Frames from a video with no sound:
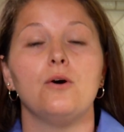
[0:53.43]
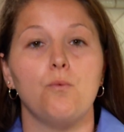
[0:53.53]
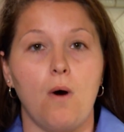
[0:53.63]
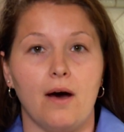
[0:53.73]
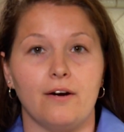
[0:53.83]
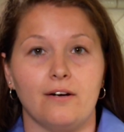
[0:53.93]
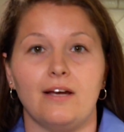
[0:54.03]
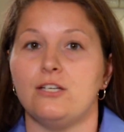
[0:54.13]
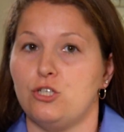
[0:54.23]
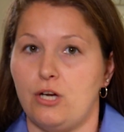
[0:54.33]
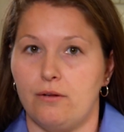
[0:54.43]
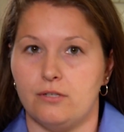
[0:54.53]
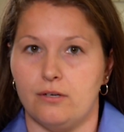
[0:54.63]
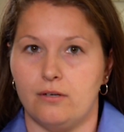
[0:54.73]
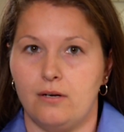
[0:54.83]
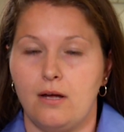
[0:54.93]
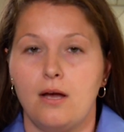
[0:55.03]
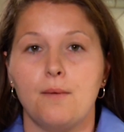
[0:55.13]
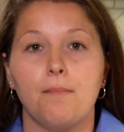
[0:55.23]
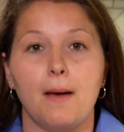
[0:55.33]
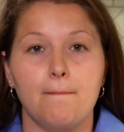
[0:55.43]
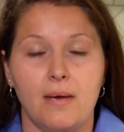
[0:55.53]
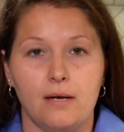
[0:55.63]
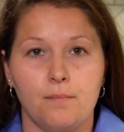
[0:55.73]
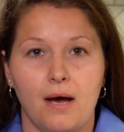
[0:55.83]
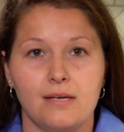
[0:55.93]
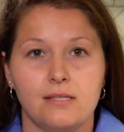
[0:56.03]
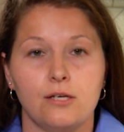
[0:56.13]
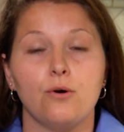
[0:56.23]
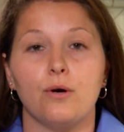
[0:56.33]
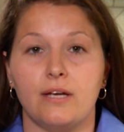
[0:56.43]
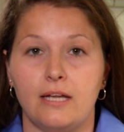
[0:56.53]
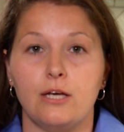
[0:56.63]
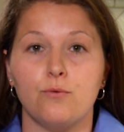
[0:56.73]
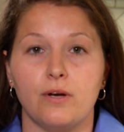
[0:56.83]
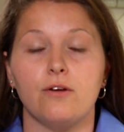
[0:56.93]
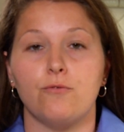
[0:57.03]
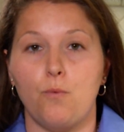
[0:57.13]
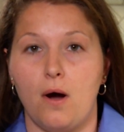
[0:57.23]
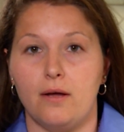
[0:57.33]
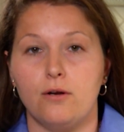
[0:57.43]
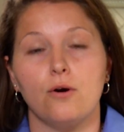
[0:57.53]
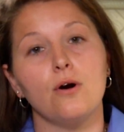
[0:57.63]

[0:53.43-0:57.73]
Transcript: water, and shelter by minimizing or getting rid of one